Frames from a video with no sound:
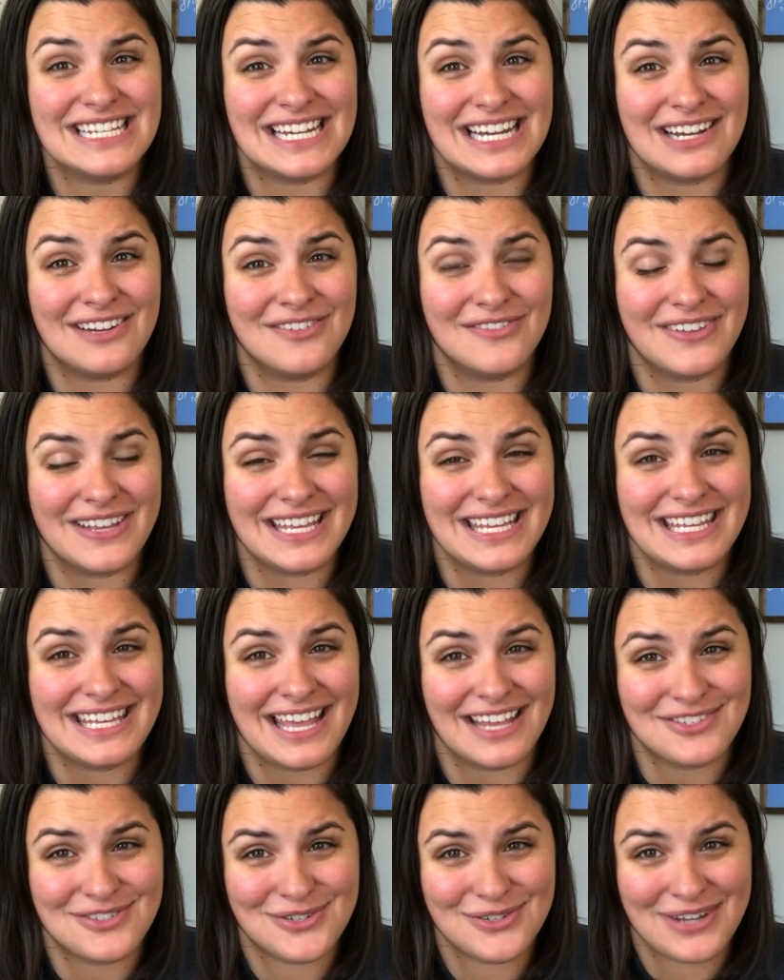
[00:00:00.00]
of
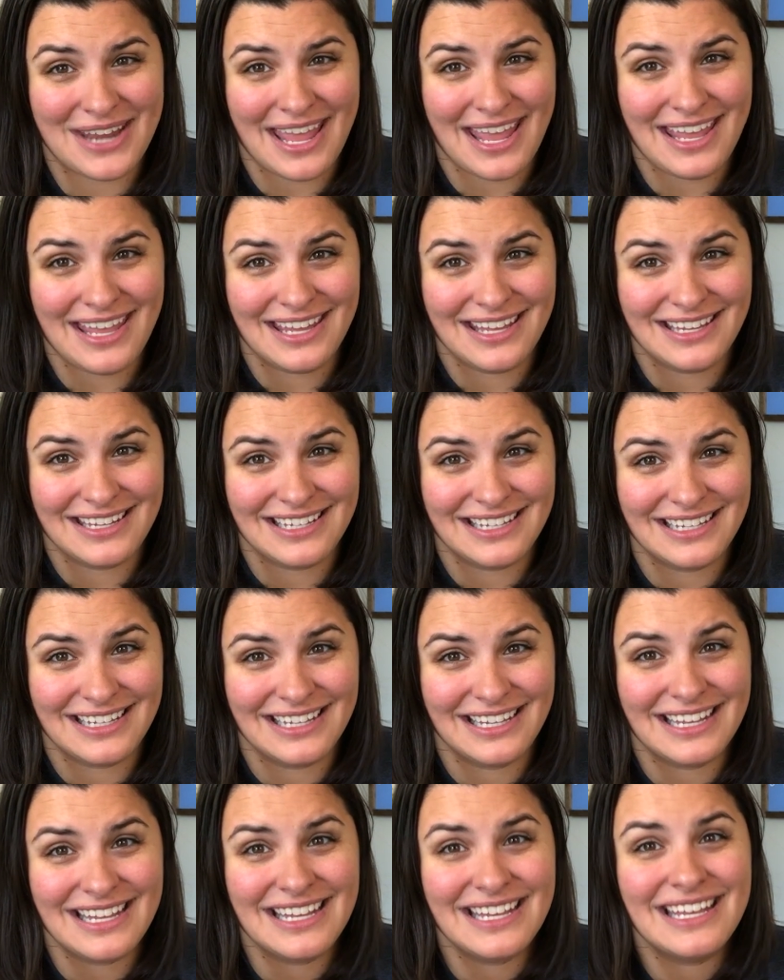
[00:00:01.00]
yesterday,
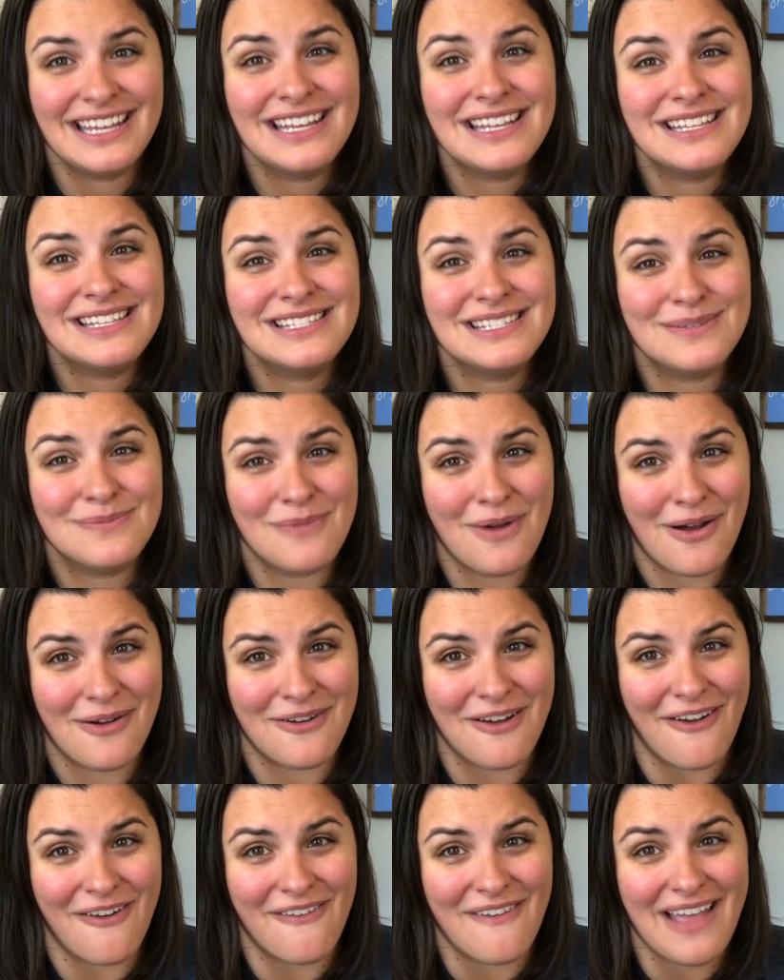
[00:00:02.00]

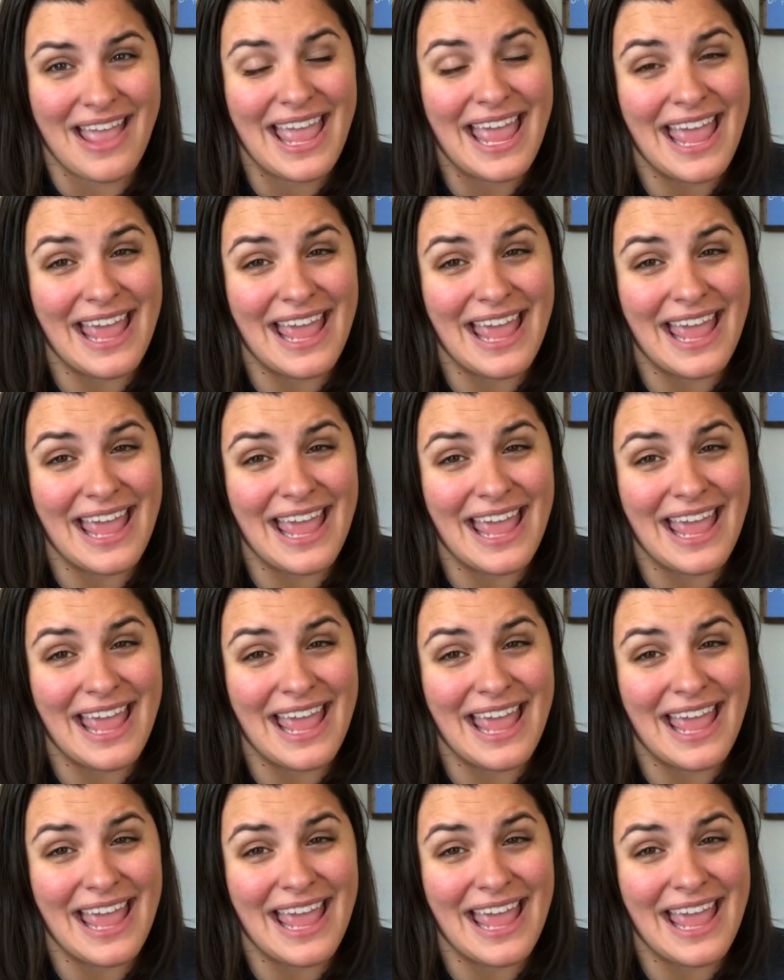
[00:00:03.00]
tomorrow,